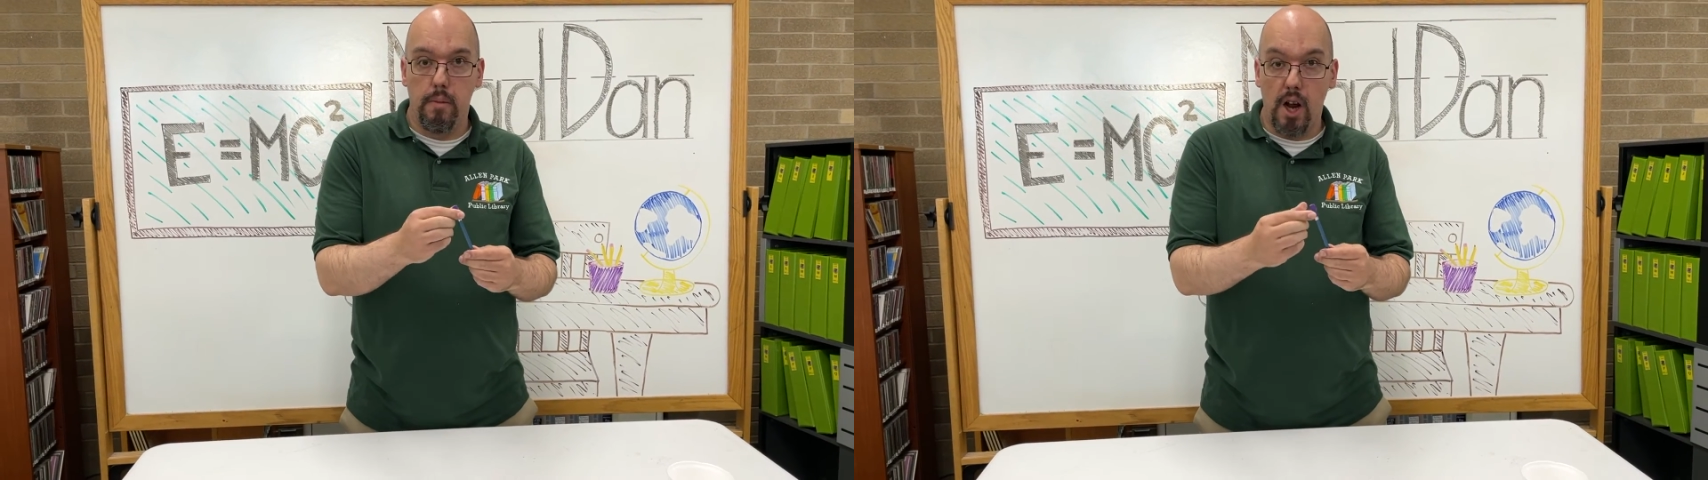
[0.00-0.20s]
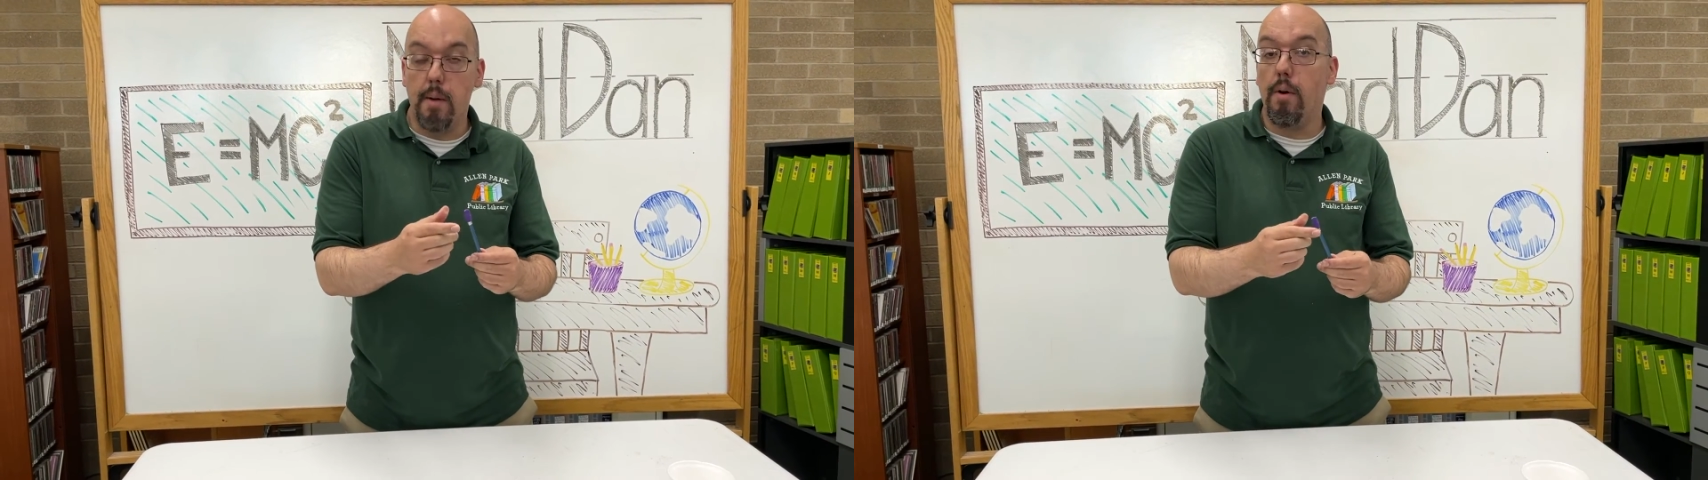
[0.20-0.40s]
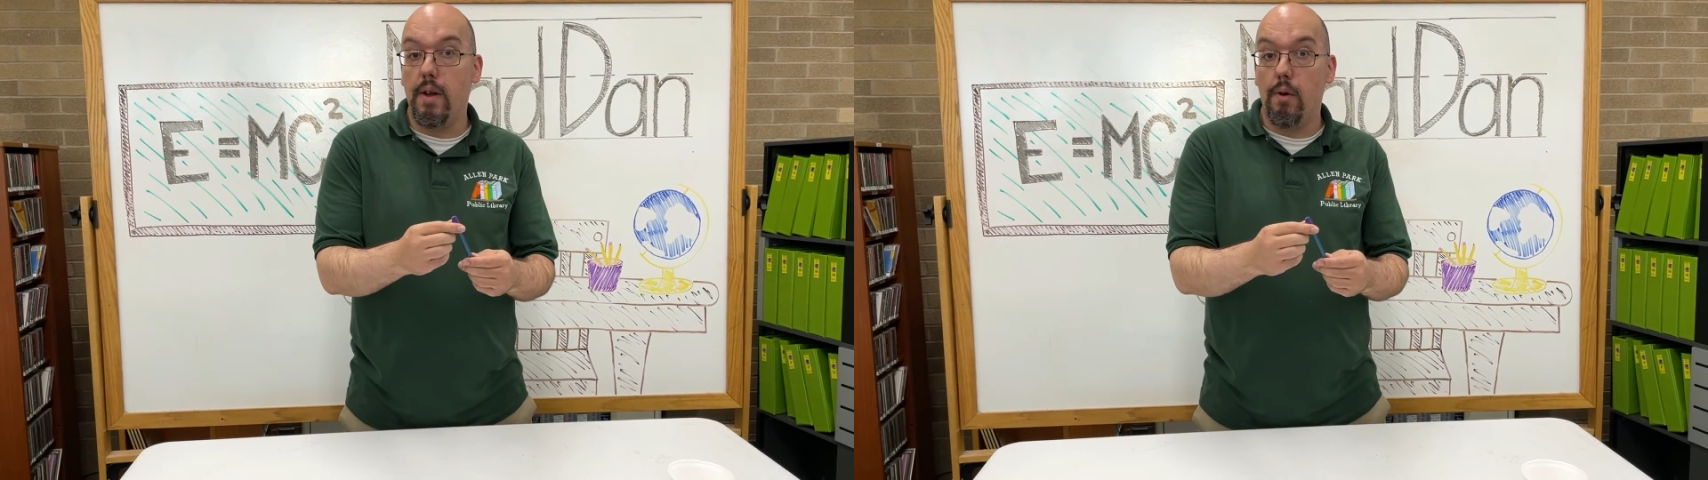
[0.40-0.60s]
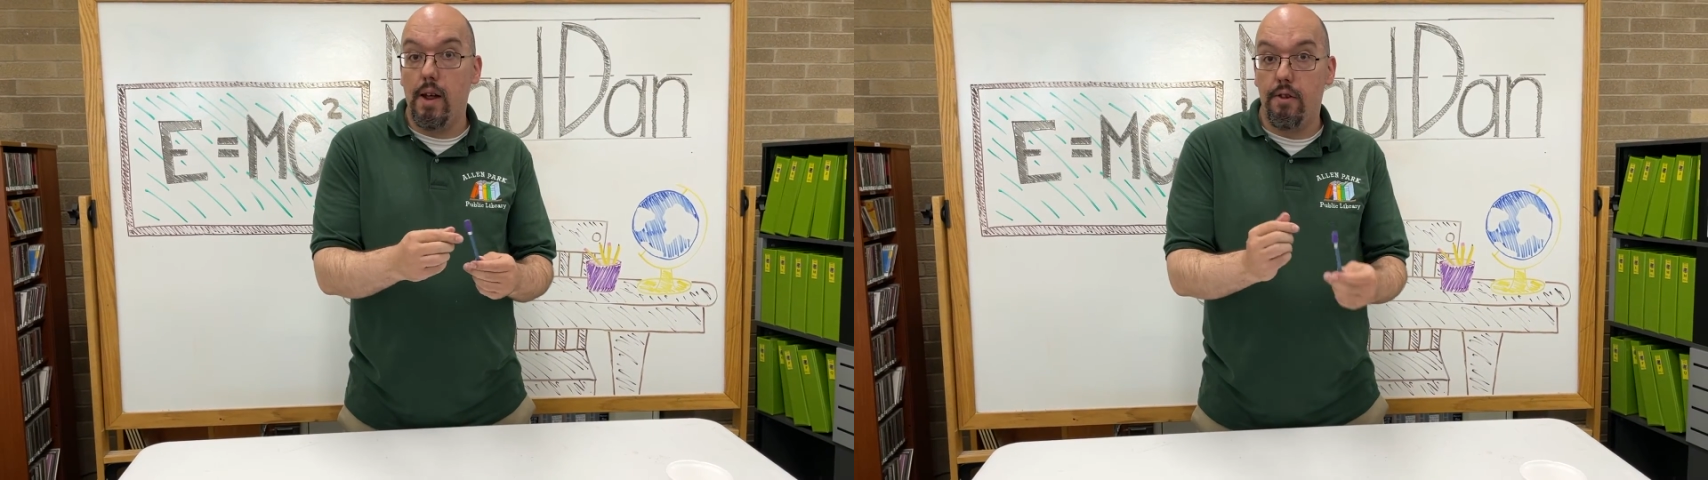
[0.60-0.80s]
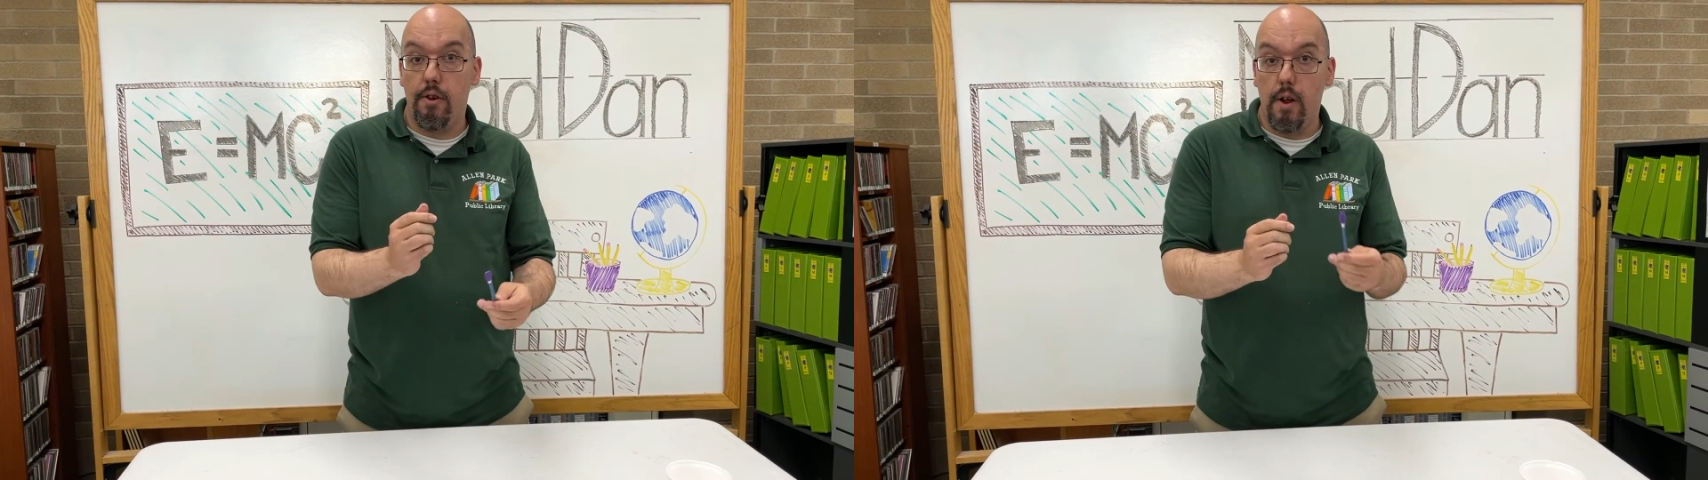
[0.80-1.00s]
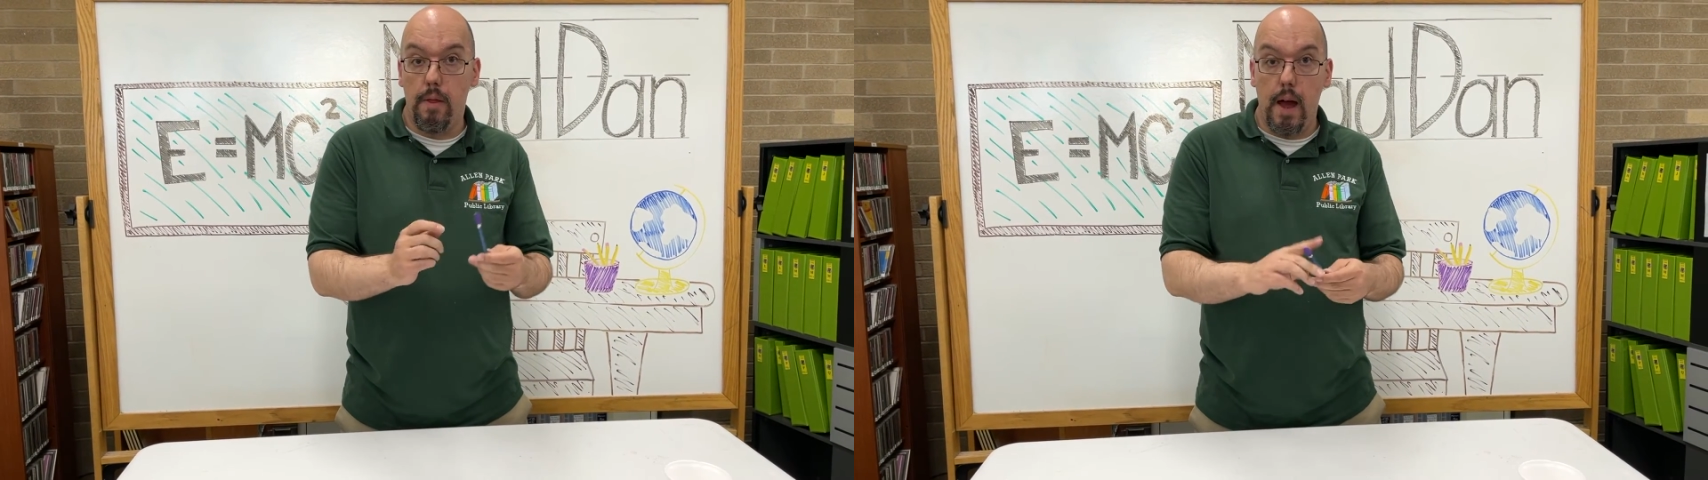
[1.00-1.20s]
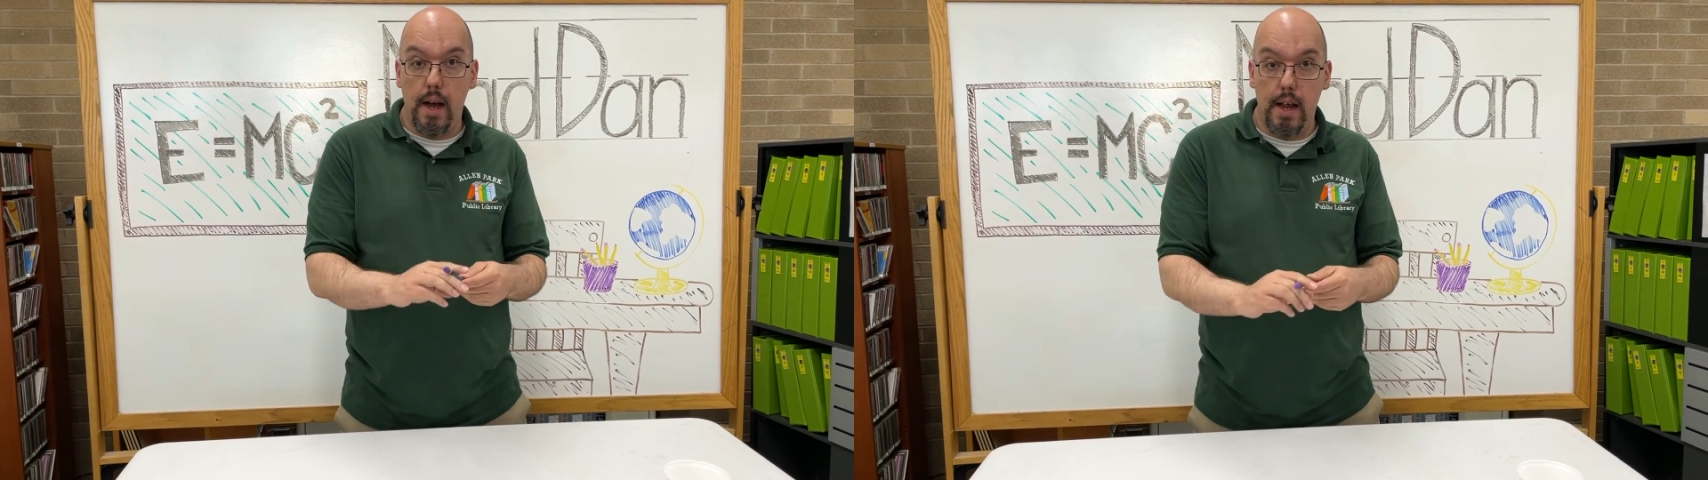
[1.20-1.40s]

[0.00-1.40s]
type of eraser that